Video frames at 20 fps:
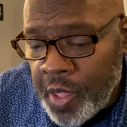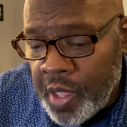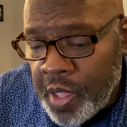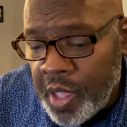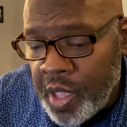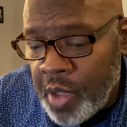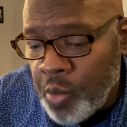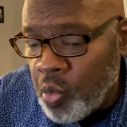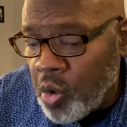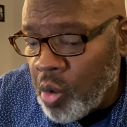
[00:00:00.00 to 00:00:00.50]

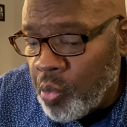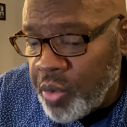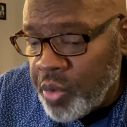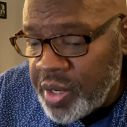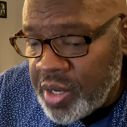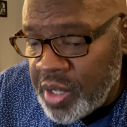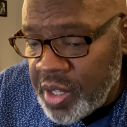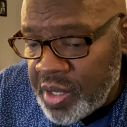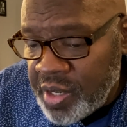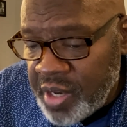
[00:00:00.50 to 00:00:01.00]
And what we
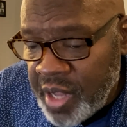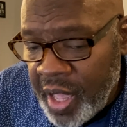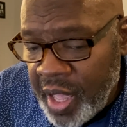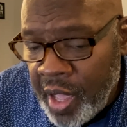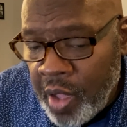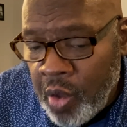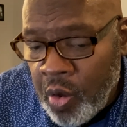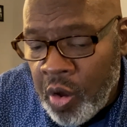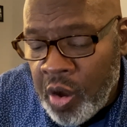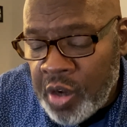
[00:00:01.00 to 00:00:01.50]
need
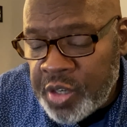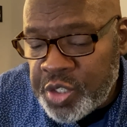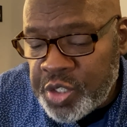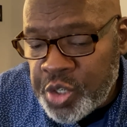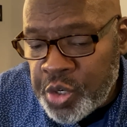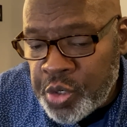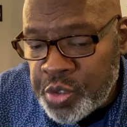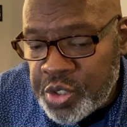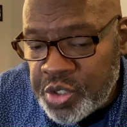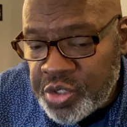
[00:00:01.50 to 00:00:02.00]
now are
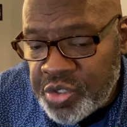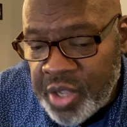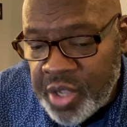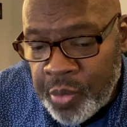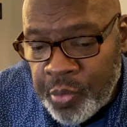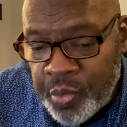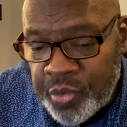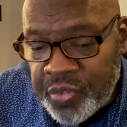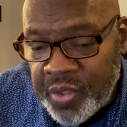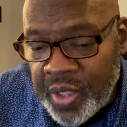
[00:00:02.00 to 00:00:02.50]
churches that
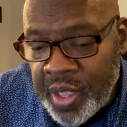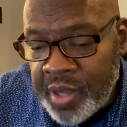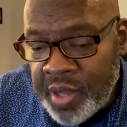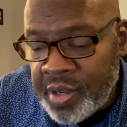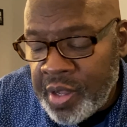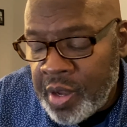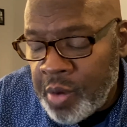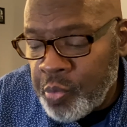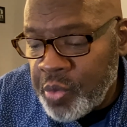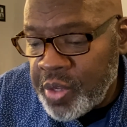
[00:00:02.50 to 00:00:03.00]
will stand
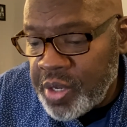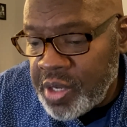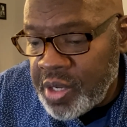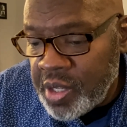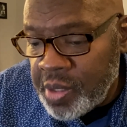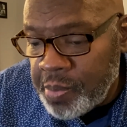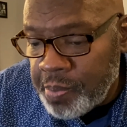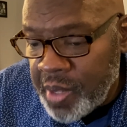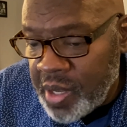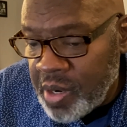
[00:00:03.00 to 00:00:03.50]
up. We
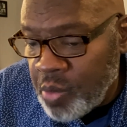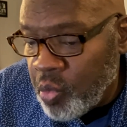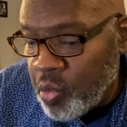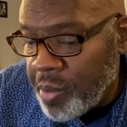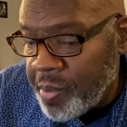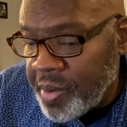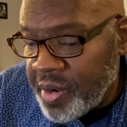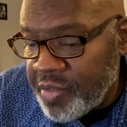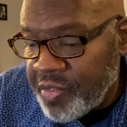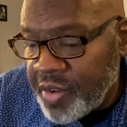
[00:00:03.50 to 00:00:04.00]
need men and
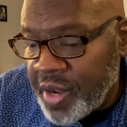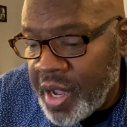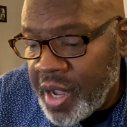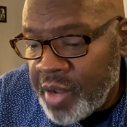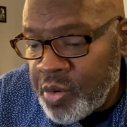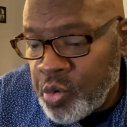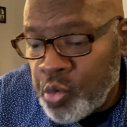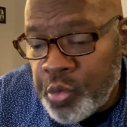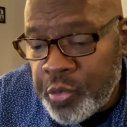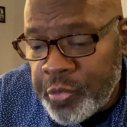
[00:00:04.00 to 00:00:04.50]
women of
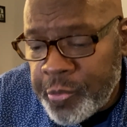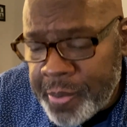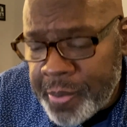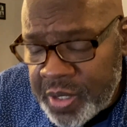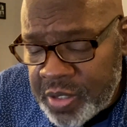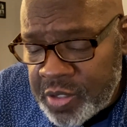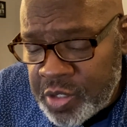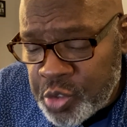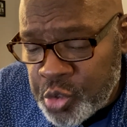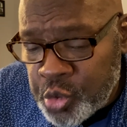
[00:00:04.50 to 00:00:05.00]
God who will
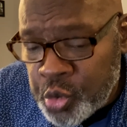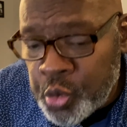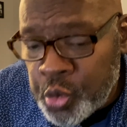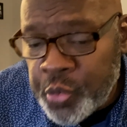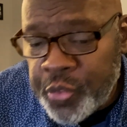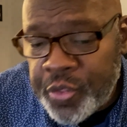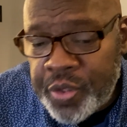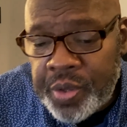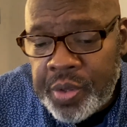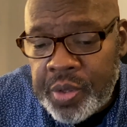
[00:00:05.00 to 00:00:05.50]
speak the truth
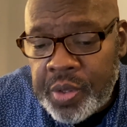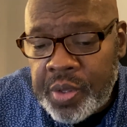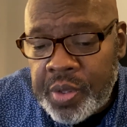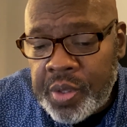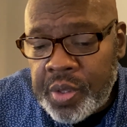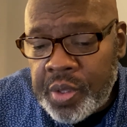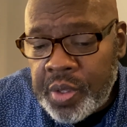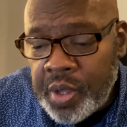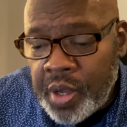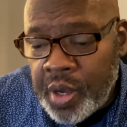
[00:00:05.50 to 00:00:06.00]

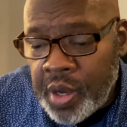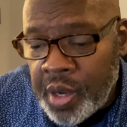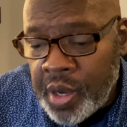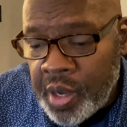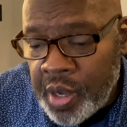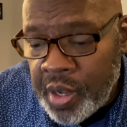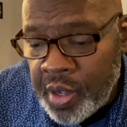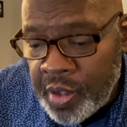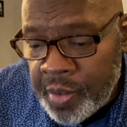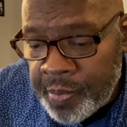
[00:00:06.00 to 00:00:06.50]

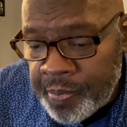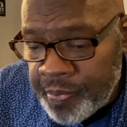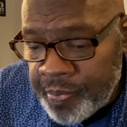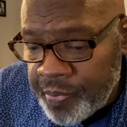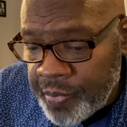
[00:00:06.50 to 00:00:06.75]
um,